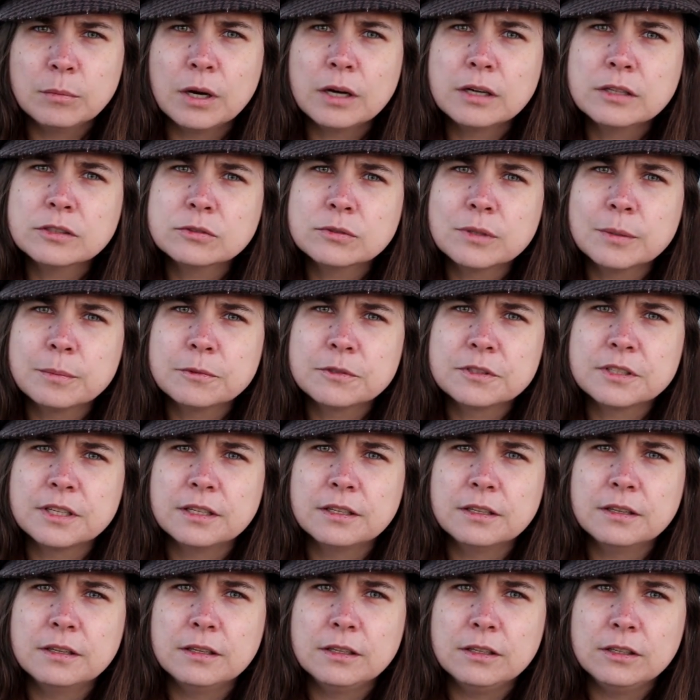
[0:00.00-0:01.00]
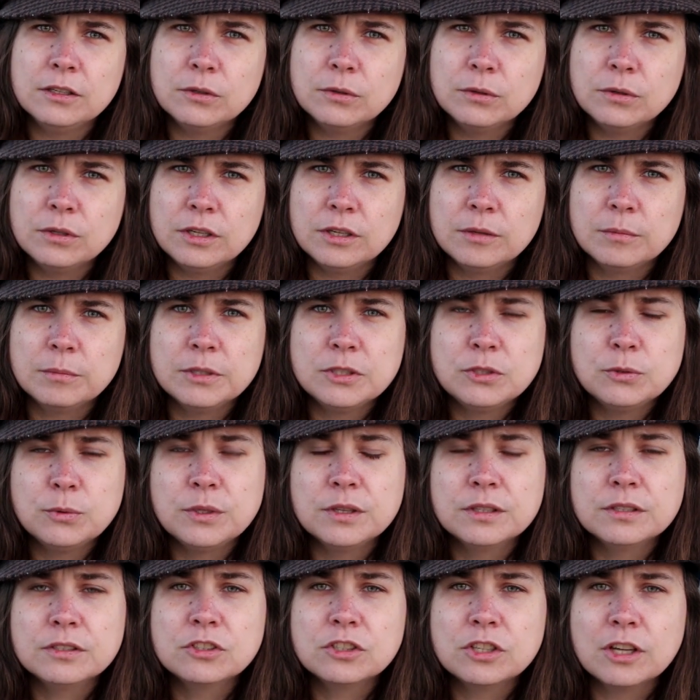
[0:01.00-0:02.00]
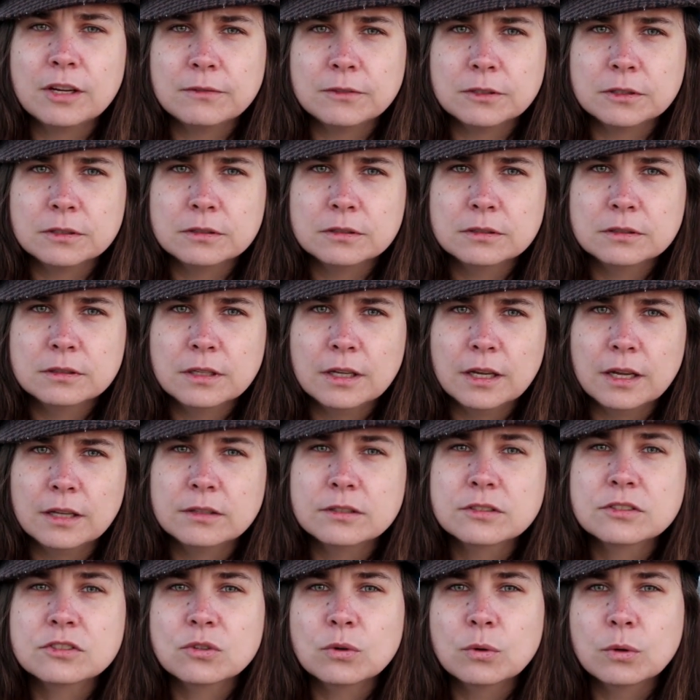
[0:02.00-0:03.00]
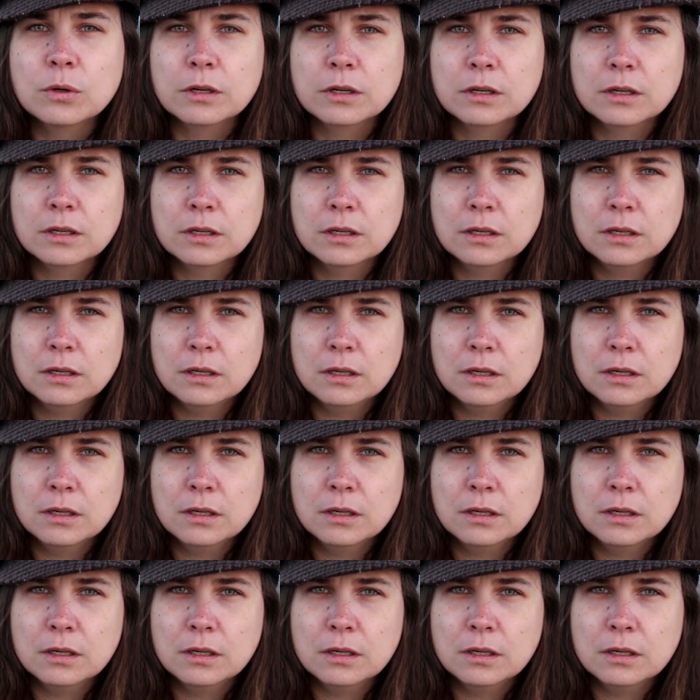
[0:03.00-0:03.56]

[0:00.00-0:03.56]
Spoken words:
Mars represented the union between the shovel and the sword,